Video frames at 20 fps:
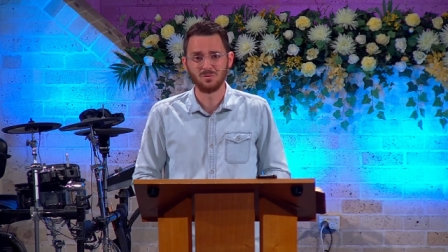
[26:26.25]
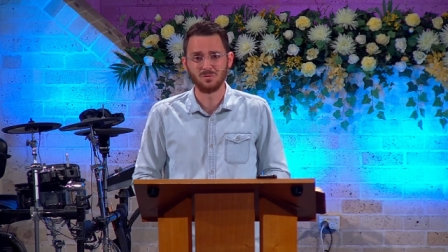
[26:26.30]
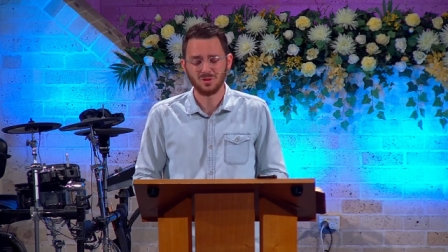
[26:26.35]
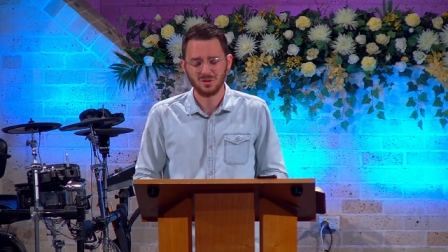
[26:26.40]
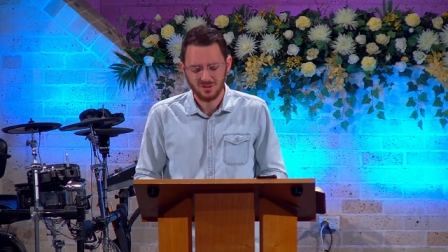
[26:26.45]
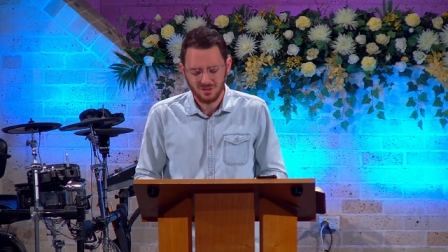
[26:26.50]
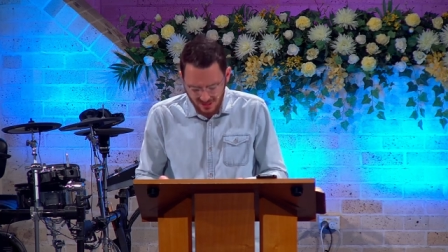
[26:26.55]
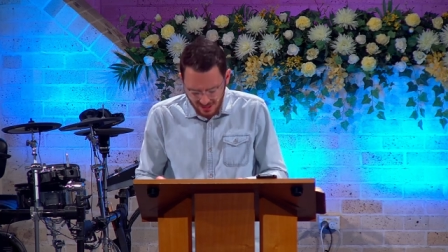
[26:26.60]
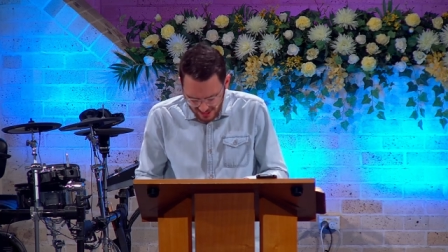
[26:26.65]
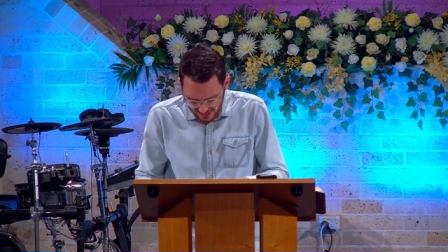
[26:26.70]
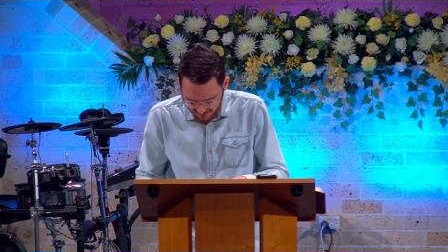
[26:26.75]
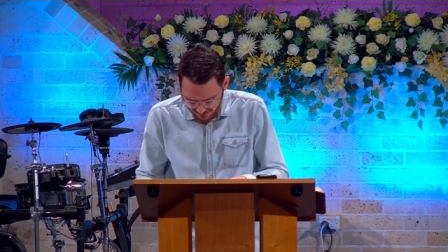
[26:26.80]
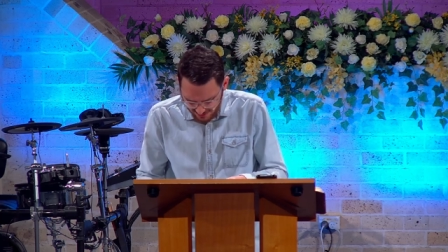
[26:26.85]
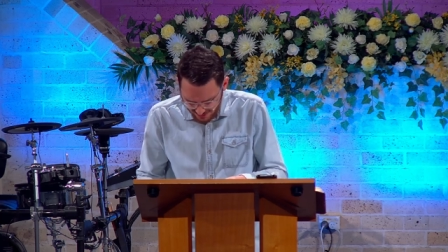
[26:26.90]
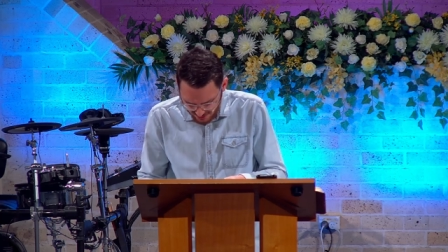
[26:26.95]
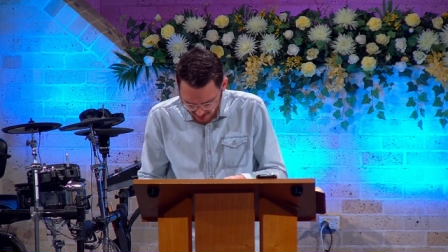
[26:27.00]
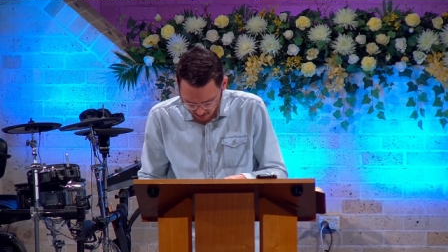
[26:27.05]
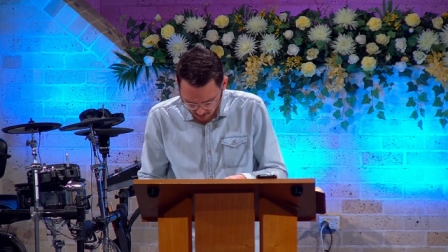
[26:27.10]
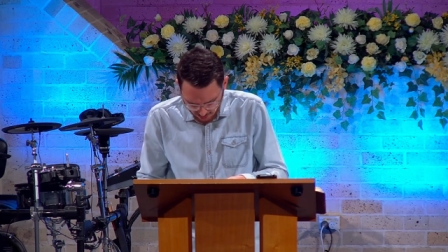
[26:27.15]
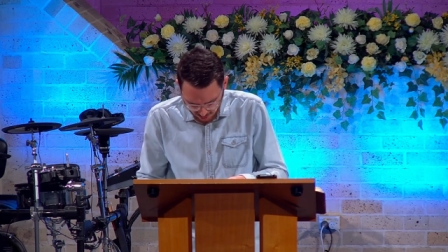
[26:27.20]
Receive
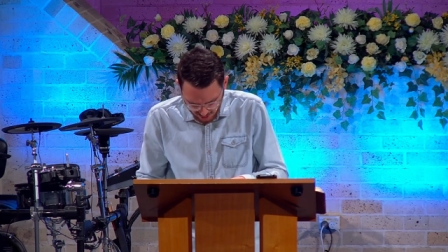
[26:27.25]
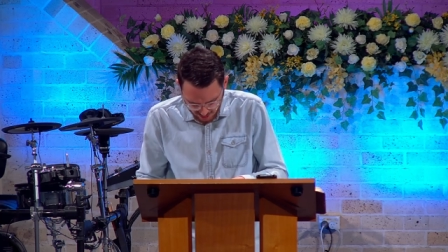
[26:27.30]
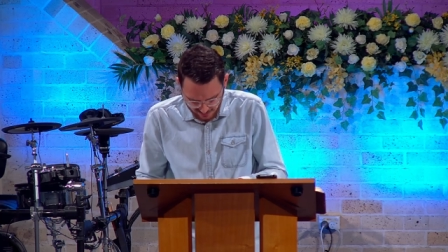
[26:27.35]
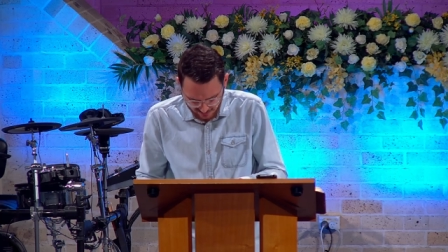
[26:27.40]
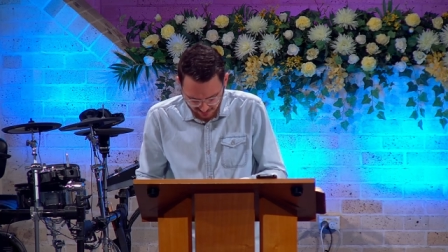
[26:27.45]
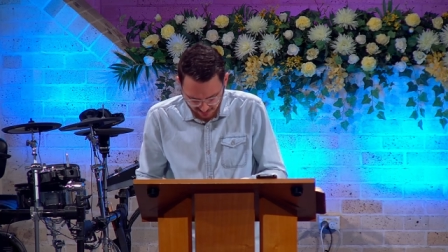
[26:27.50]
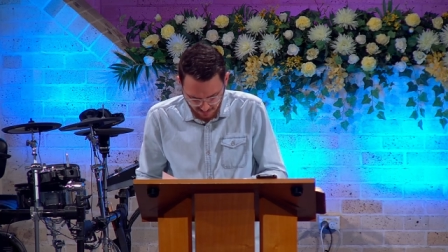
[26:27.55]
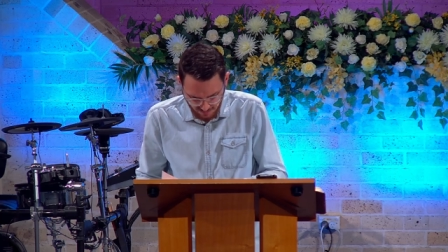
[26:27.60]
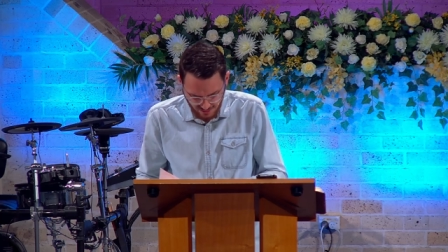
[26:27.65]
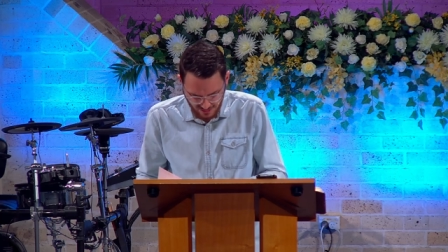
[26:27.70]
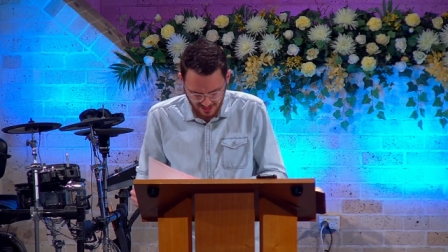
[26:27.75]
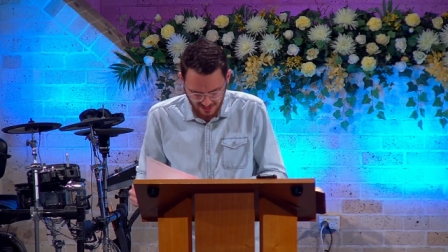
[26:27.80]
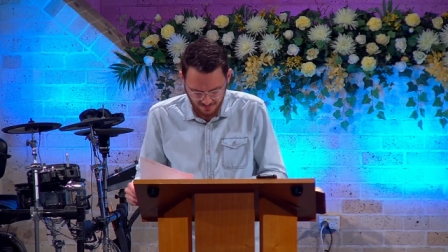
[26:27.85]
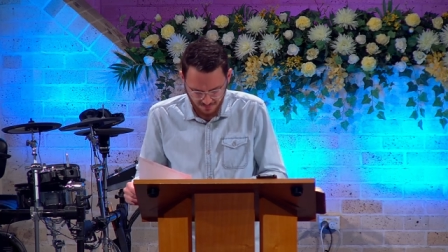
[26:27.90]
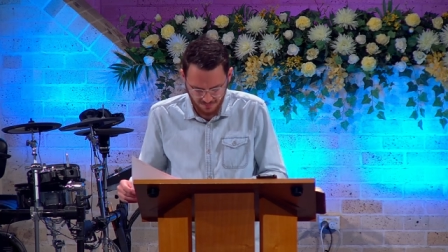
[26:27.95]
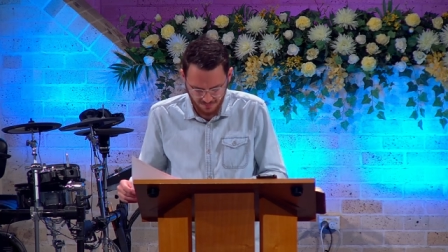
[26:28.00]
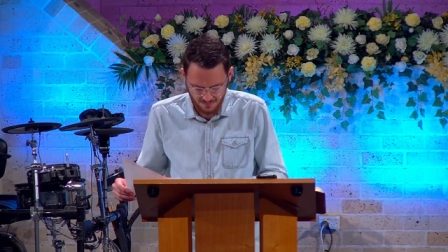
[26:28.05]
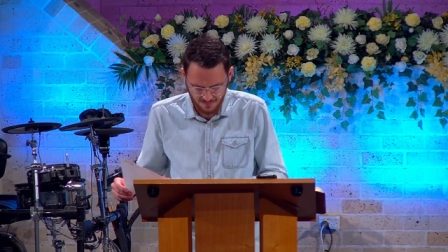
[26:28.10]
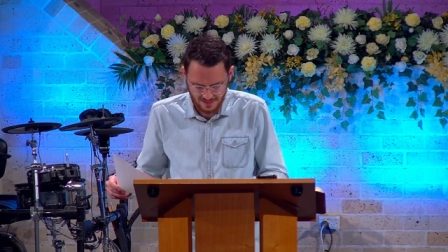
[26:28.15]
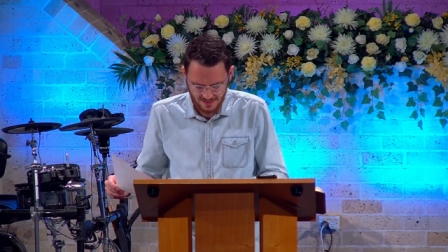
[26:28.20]
these words from
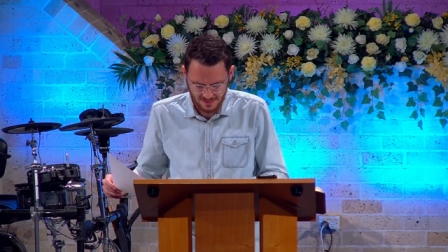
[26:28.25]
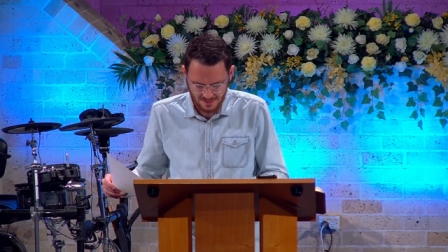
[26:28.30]
him.